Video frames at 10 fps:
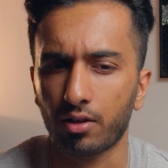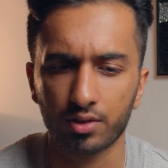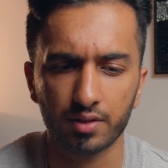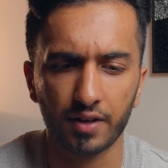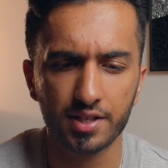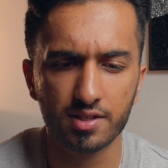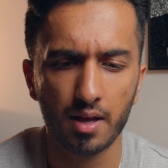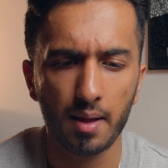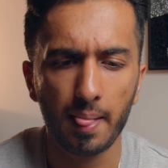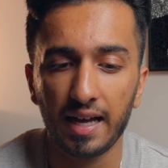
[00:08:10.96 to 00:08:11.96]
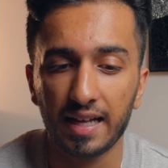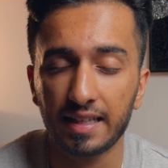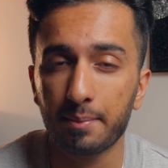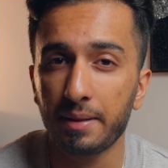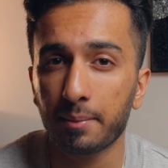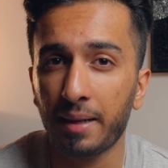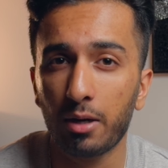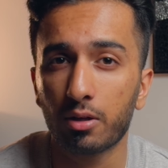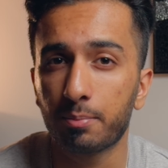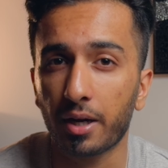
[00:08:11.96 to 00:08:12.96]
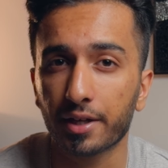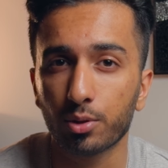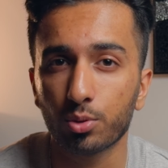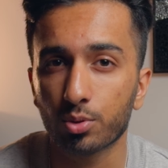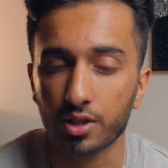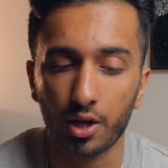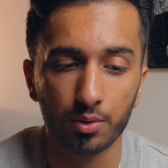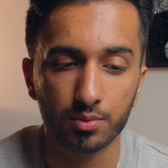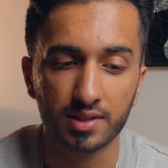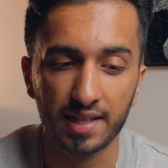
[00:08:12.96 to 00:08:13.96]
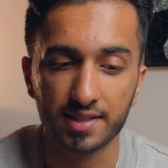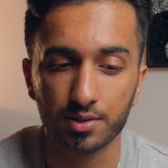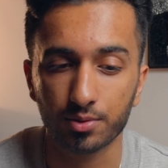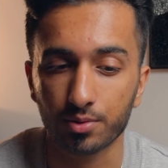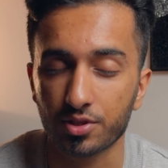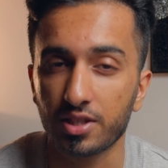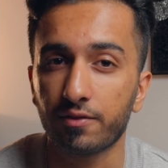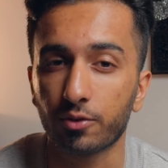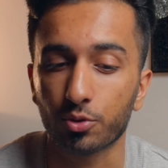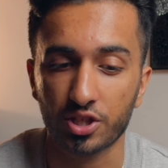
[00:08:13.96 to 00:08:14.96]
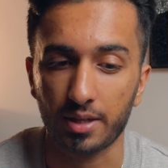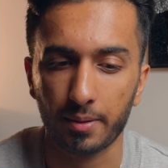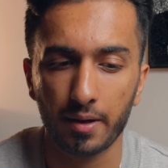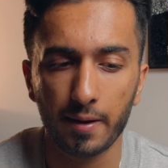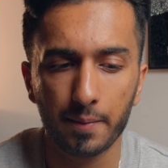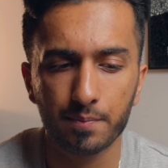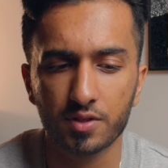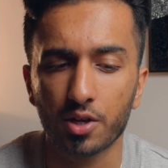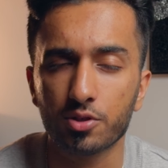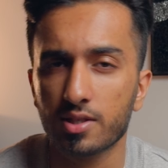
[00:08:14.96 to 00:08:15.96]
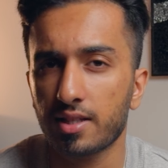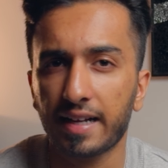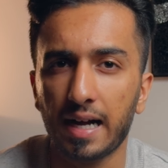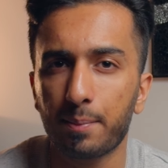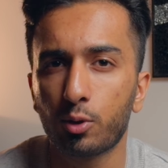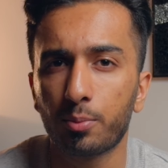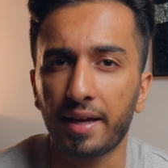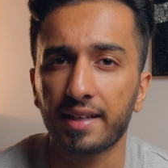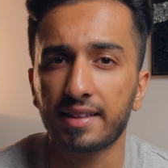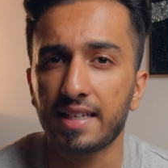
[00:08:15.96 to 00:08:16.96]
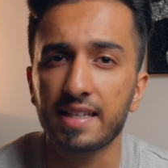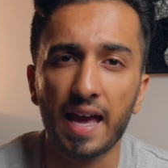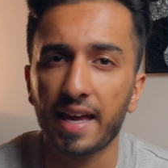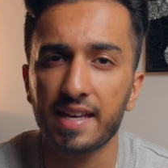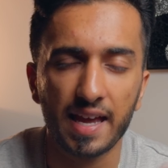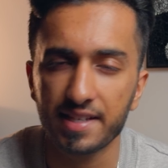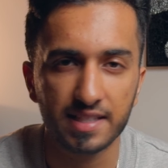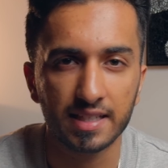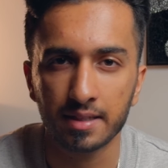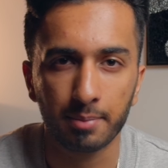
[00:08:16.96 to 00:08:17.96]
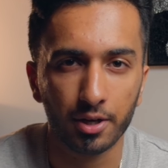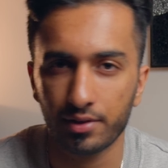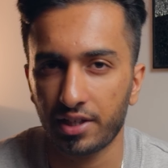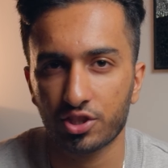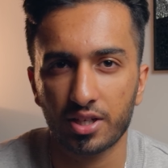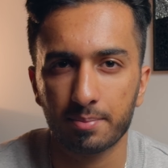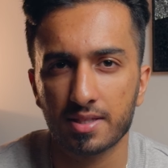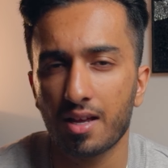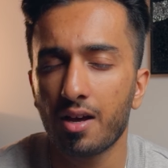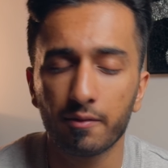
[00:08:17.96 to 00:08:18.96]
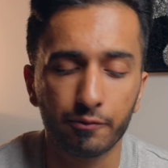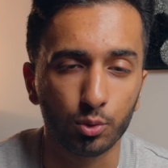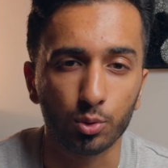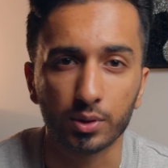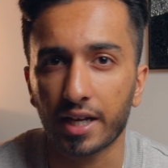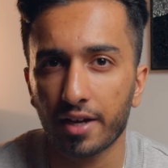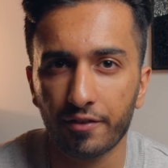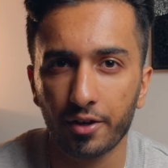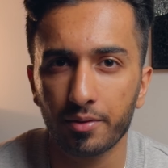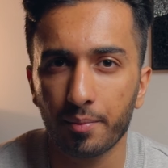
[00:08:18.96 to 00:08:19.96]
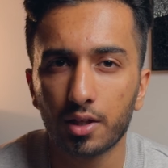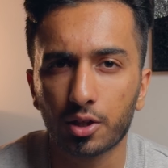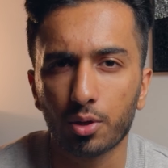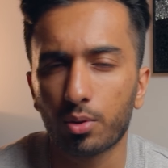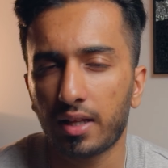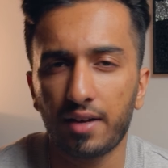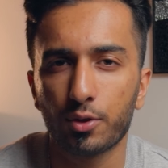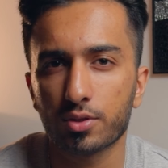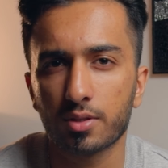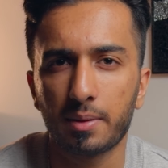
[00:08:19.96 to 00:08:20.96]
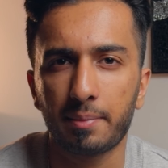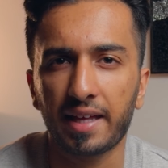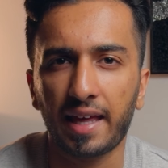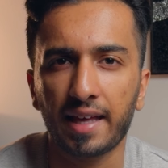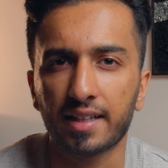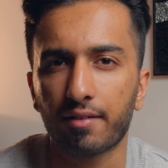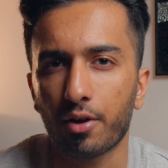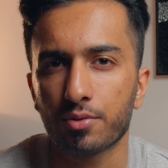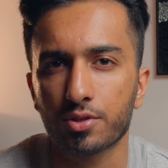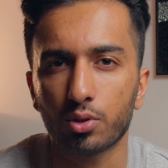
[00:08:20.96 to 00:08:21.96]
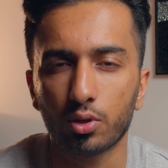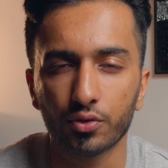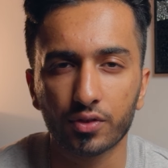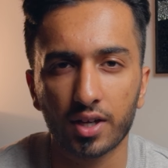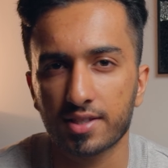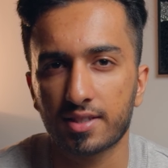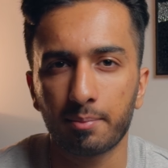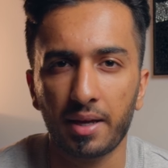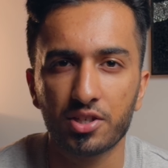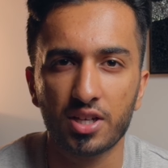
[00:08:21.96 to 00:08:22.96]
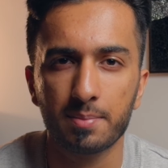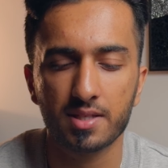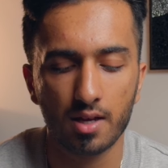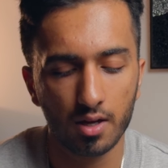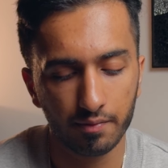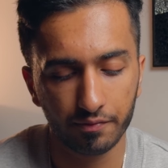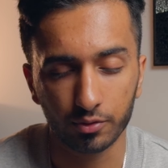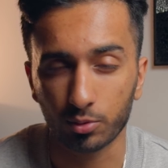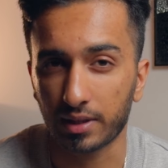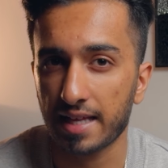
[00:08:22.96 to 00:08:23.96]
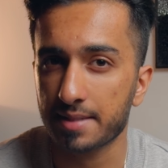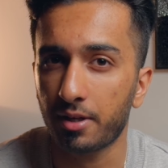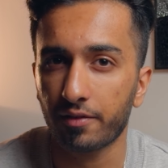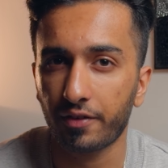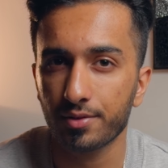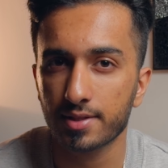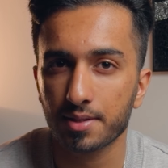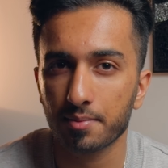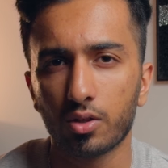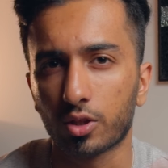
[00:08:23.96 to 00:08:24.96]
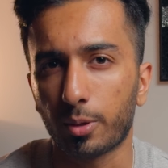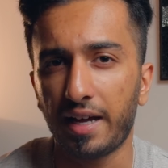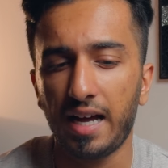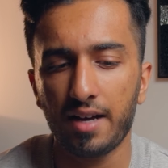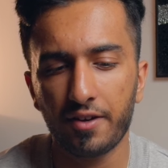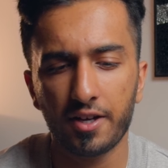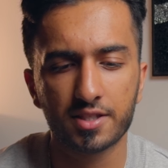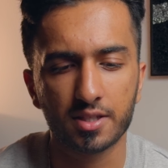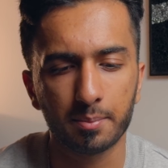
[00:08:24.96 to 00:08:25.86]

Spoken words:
on device, and they're being powered by Google's own Tensor G4 chip. So just like Apple make the A18 Bionic chips for the iPhone, Google have also been making their own sort of custom-made chips for their smartphones. Although I have heard some